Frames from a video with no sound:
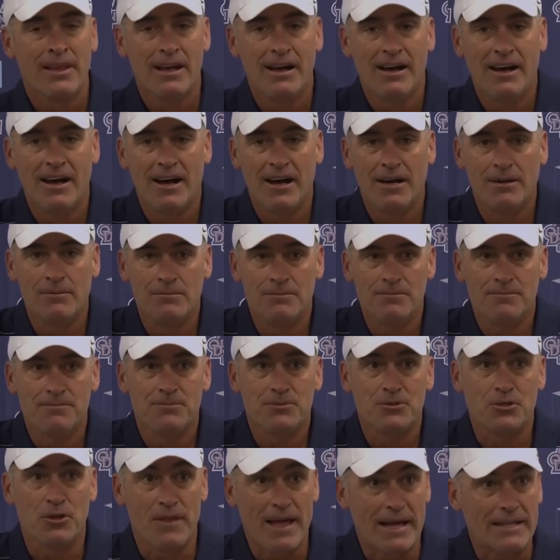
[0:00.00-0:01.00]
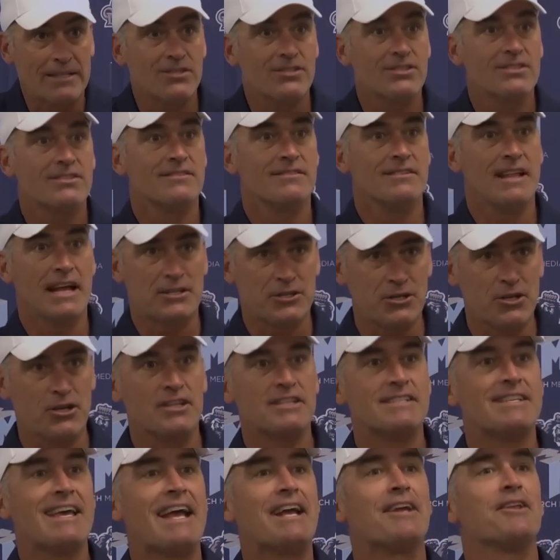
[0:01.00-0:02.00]
So that's
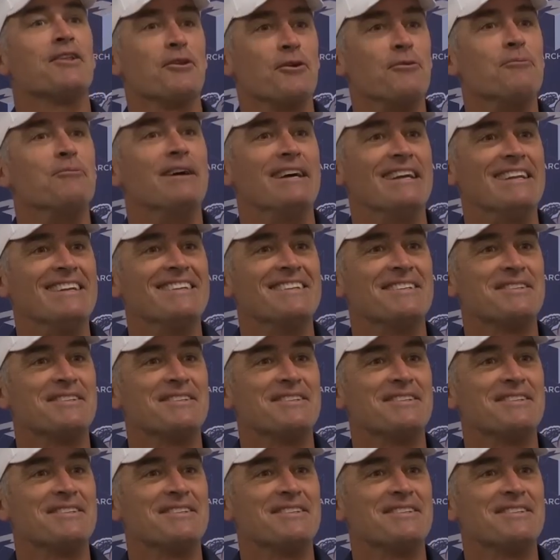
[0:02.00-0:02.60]
going to take a little bit.